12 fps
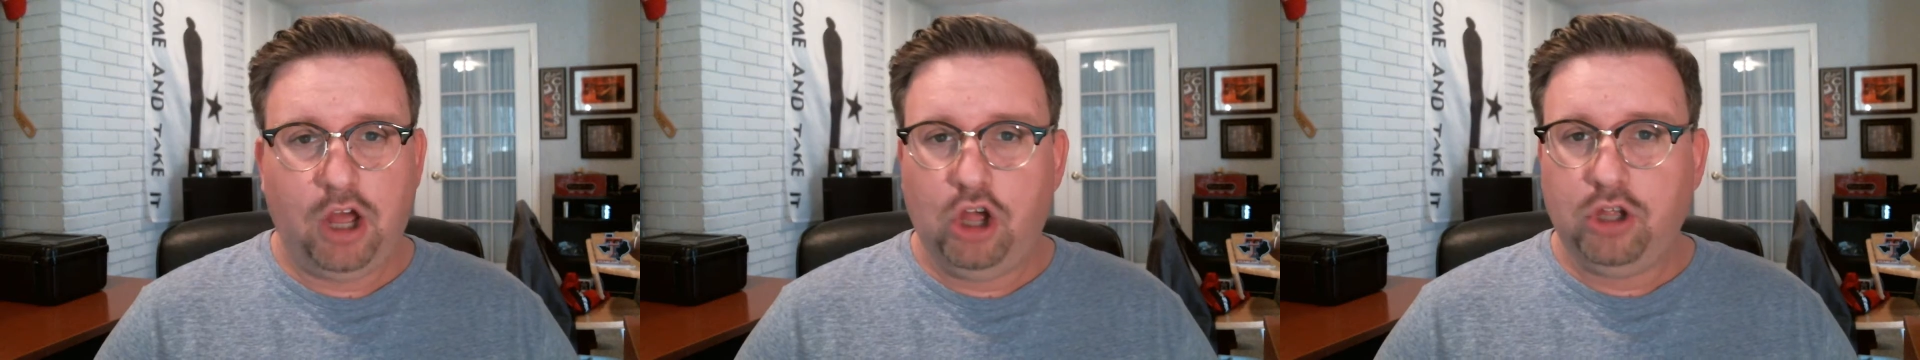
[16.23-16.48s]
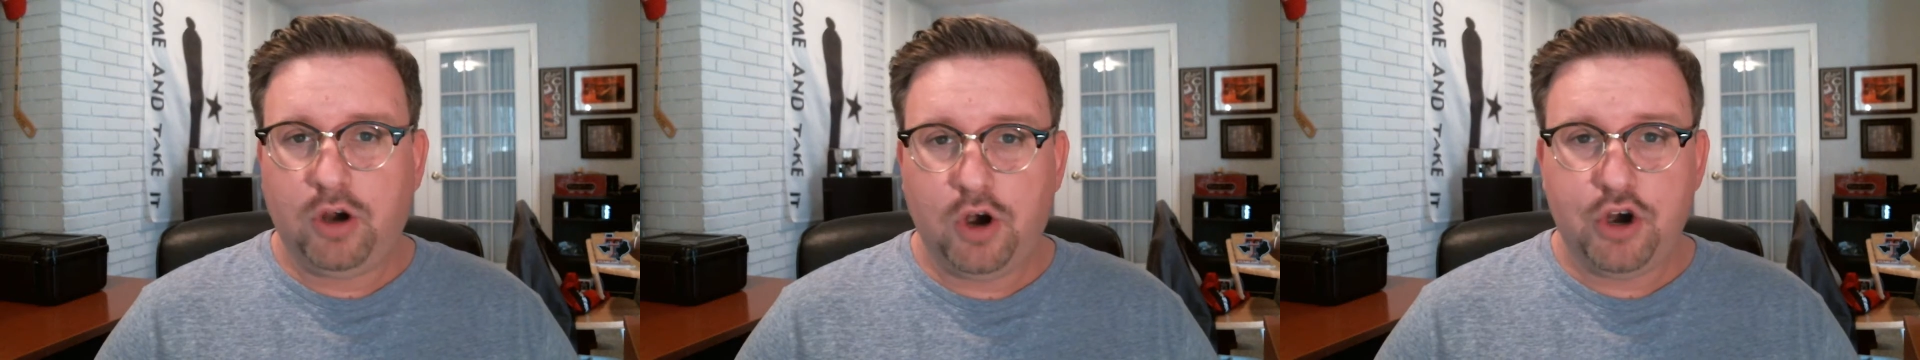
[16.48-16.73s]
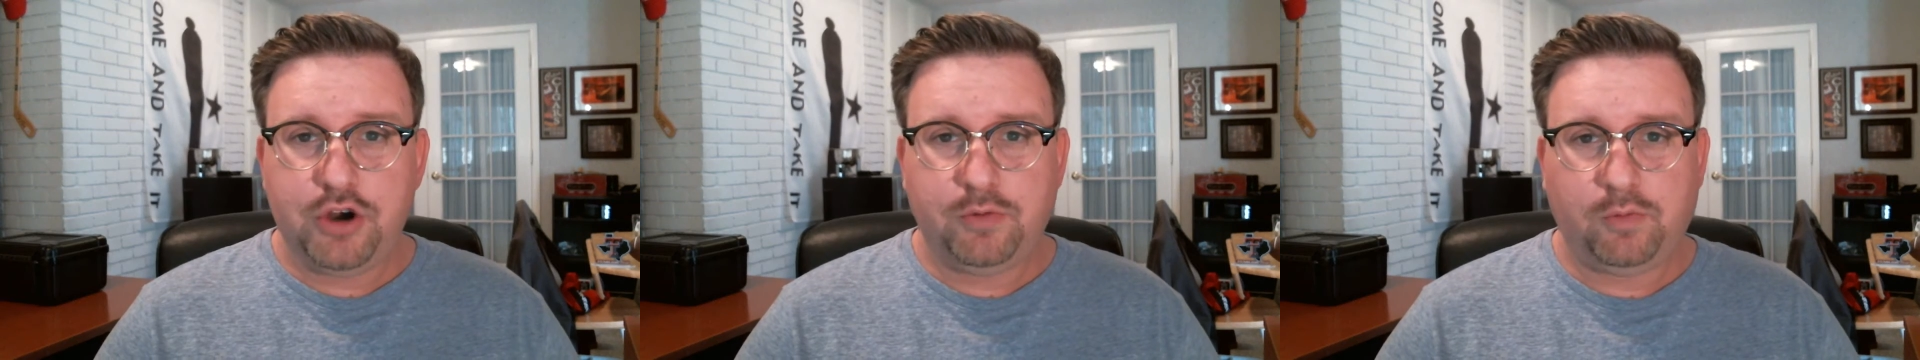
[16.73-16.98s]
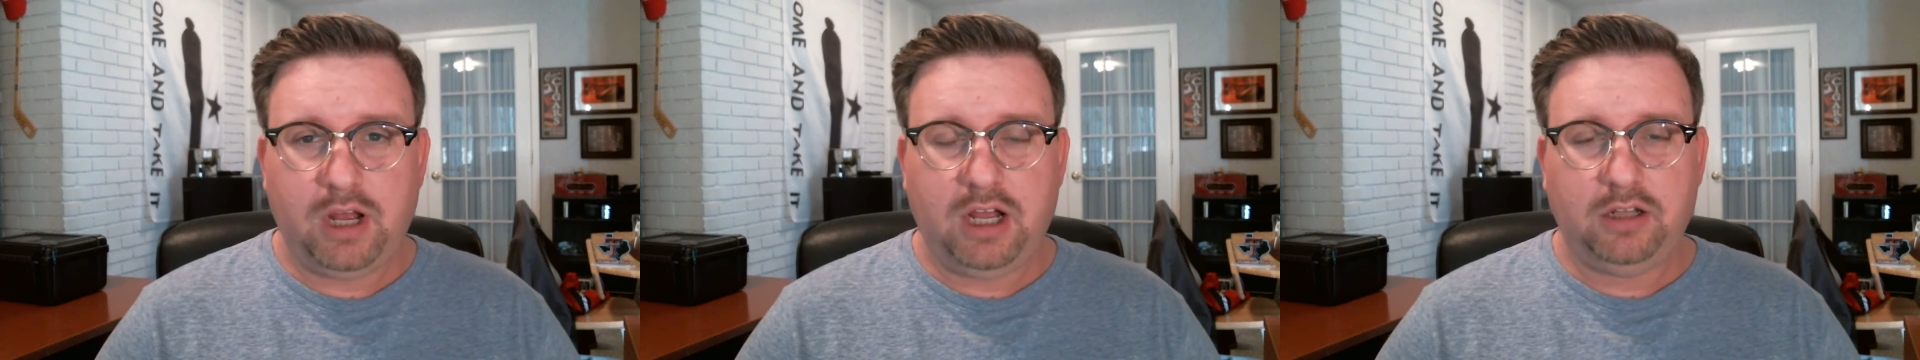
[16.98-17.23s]
all heard,
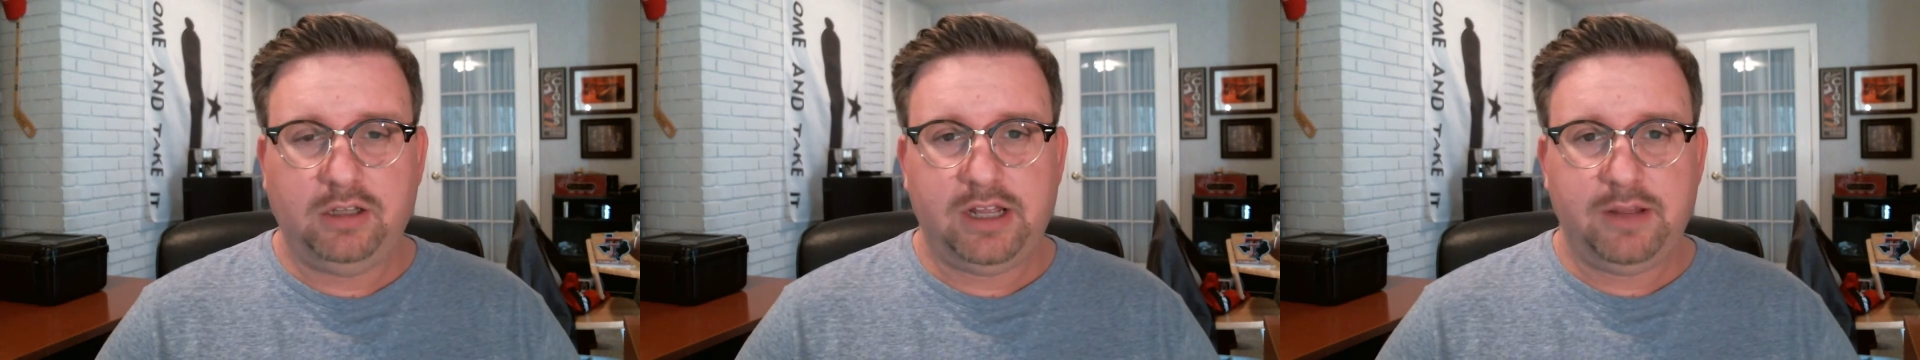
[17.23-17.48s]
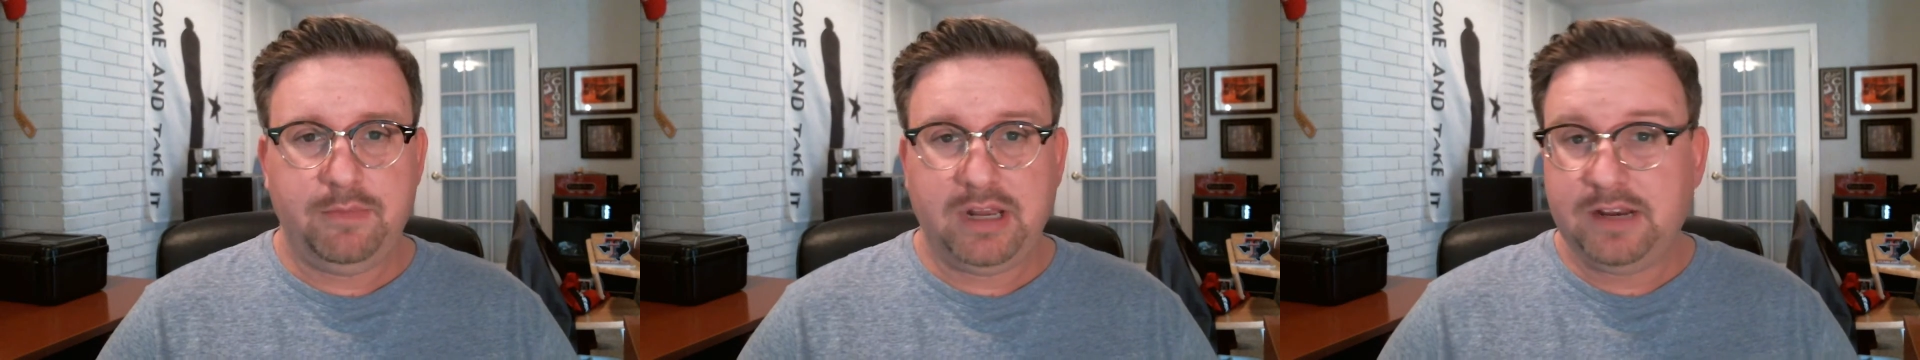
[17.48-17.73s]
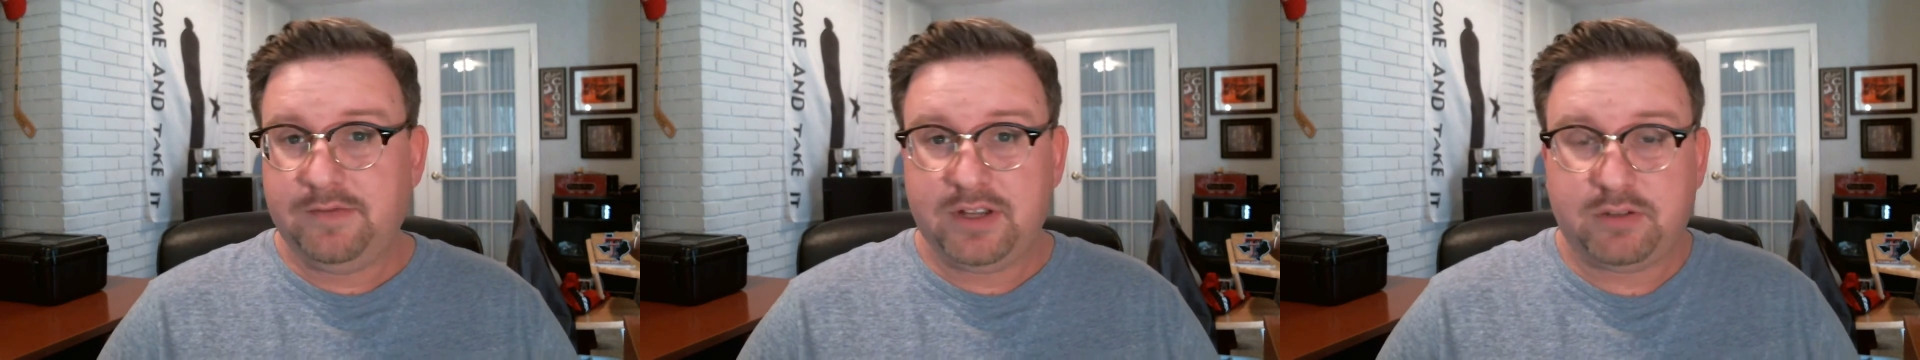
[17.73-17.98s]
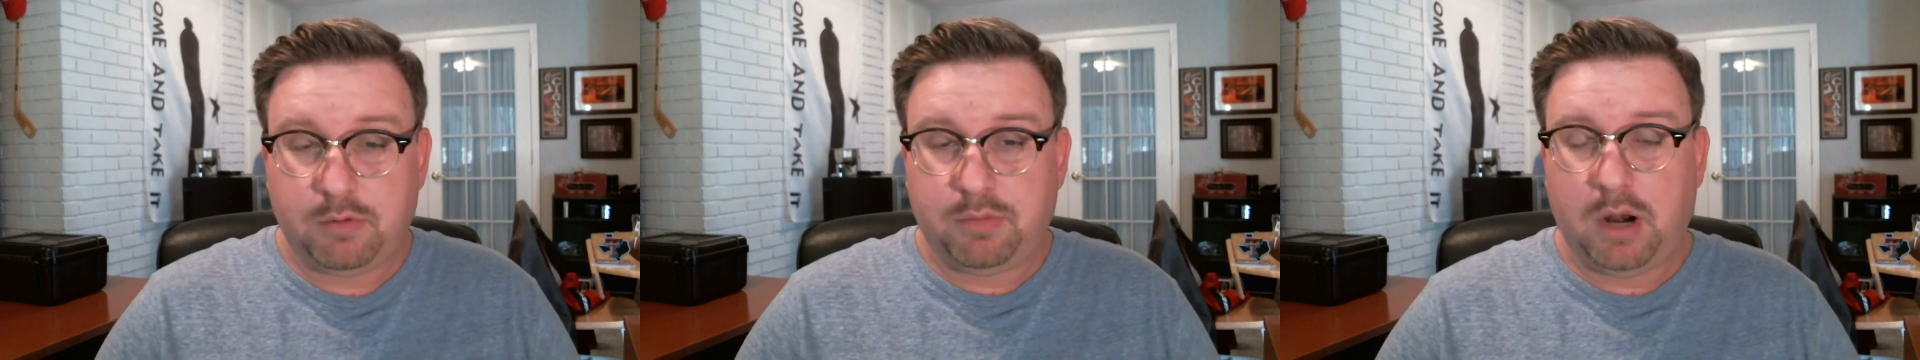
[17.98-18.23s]
while uh, many of us were